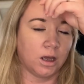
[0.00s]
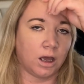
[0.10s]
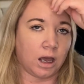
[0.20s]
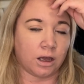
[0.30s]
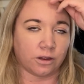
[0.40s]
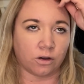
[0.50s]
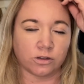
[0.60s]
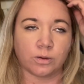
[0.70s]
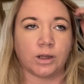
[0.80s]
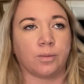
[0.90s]
the
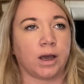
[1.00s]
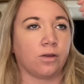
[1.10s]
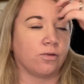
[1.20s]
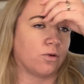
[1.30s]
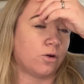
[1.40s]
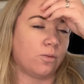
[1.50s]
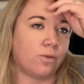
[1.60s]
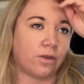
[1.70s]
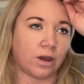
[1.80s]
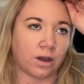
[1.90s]
ensuite, the
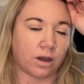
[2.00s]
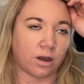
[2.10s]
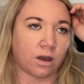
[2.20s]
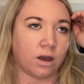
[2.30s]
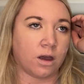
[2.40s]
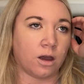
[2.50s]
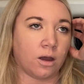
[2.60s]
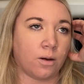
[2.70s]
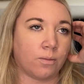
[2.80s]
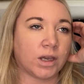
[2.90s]
bathroom,
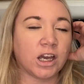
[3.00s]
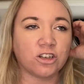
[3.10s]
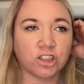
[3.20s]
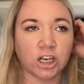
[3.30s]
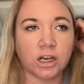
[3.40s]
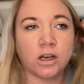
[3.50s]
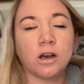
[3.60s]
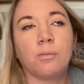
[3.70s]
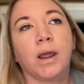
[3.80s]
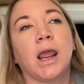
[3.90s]
the
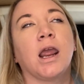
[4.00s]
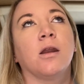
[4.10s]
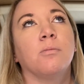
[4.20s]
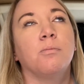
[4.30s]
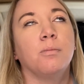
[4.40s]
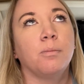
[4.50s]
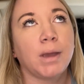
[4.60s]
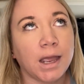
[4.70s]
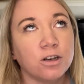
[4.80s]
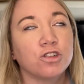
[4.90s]
kitchen and
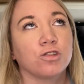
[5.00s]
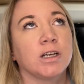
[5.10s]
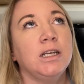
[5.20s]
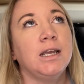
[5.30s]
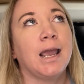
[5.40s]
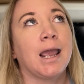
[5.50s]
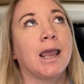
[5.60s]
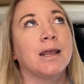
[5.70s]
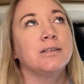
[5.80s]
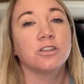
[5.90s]
pantry
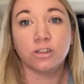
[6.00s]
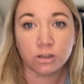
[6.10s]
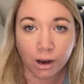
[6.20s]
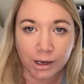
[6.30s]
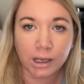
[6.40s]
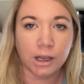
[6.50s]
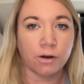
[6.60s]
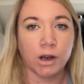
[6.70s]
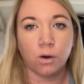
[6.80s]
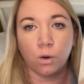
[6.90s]
and dining
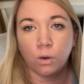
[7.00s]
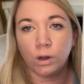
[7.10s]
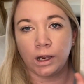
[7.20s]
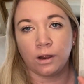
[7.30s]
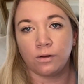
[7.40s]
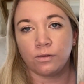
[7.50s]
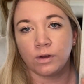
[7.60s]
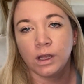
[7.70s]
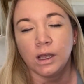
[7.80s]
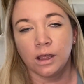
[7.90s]
area all have
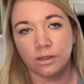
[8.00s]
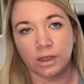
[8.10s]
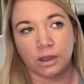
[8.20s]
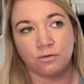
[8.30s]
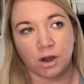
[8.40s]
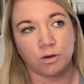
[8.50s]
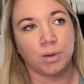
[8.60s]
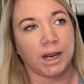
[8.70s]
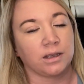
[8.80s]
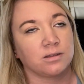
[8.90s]
the vinyl
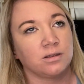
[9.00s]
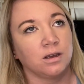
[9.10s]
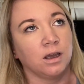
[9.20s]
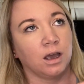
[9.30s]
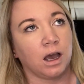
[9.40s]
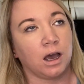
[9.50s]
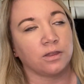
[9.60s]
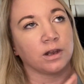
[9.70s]
planks. The